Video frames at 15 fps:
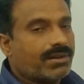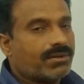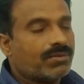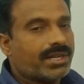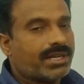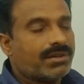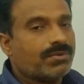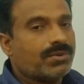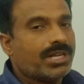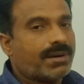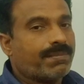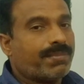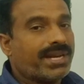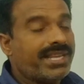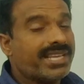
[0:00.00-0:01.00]
when we
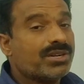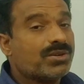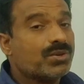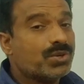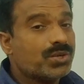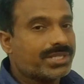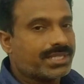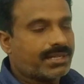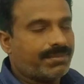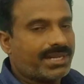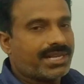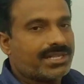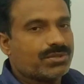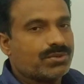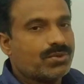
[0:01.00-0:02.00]
are buying goods,
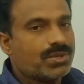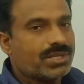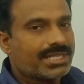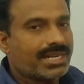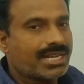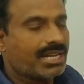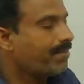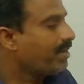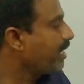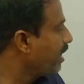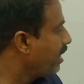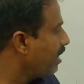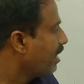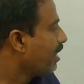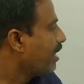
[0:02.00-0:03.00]
because goods are coming
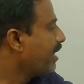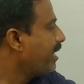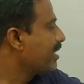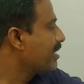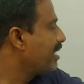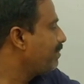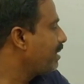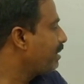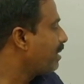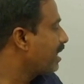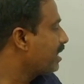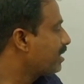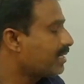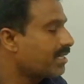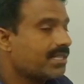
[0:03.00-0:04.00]
in, it is debit
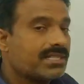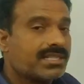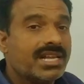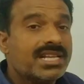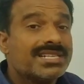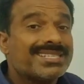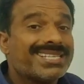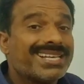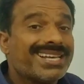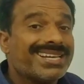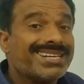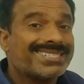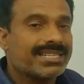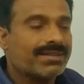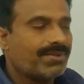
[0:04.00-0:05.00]
balances.
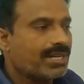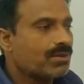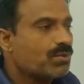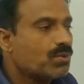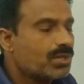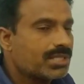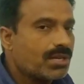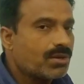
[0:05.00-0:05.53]
Sales, when goods are